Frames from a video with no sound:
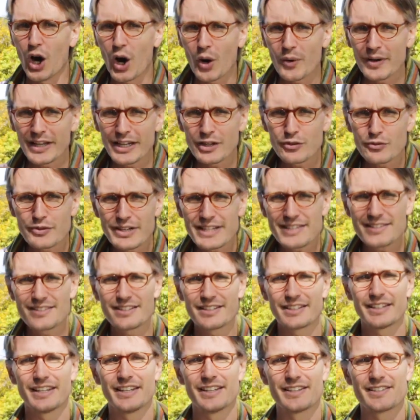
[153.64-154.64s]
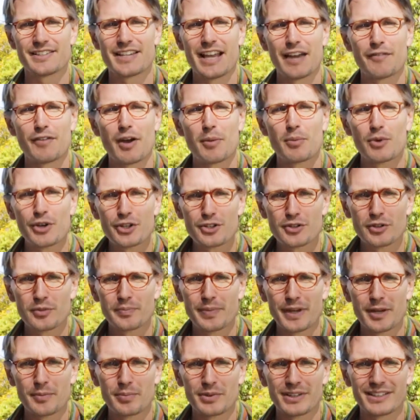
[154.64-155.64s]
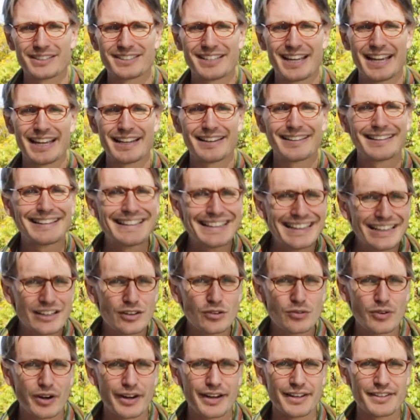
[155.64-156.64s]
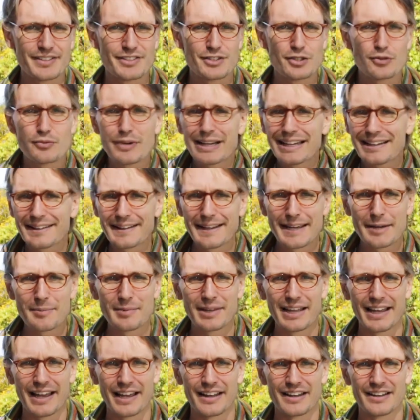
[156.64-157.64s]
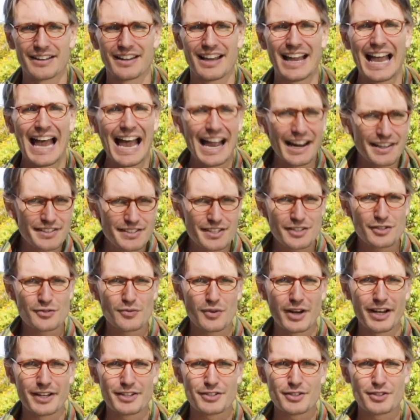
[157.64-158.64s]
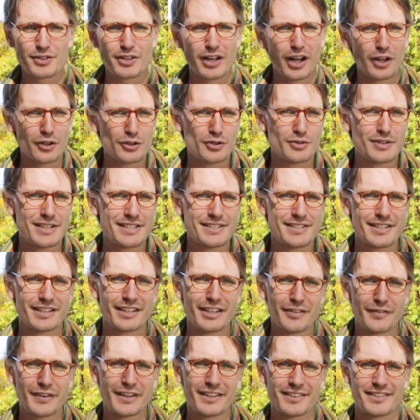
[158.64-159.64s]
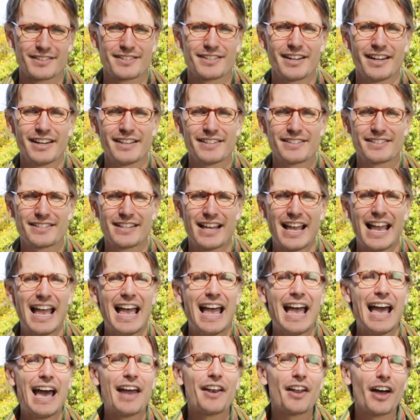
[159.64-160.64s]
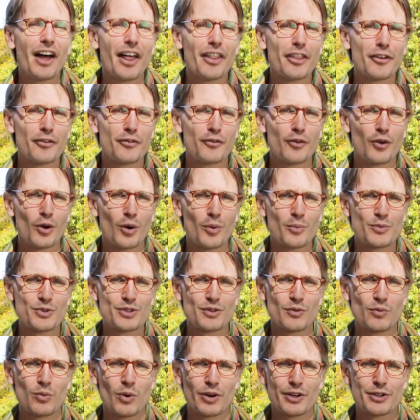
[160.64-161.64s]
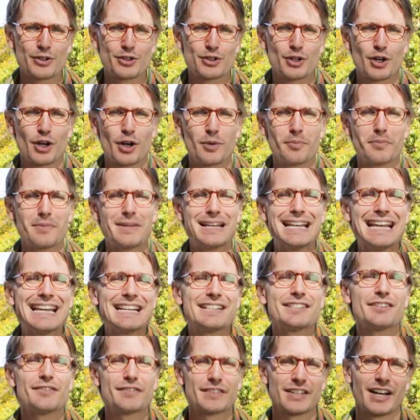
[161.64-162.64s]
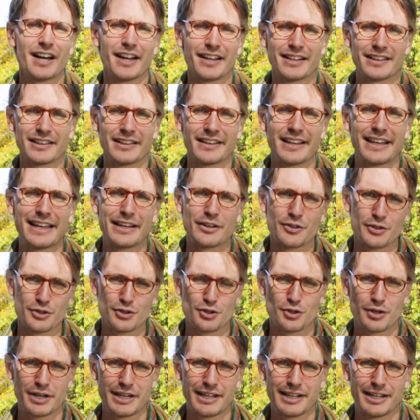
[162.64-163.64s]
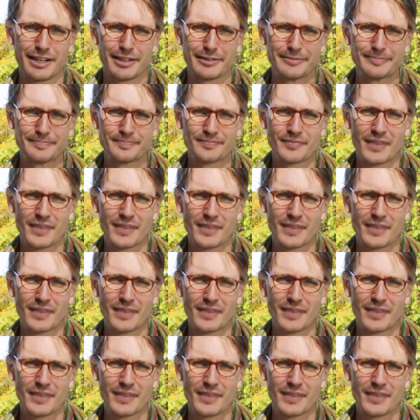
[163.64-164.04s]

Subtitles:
Only in recent years have Aboriginal people attained legal rights to reclaim land, access rights to culturally significant sites, and other forms of what is termed native title in Australia.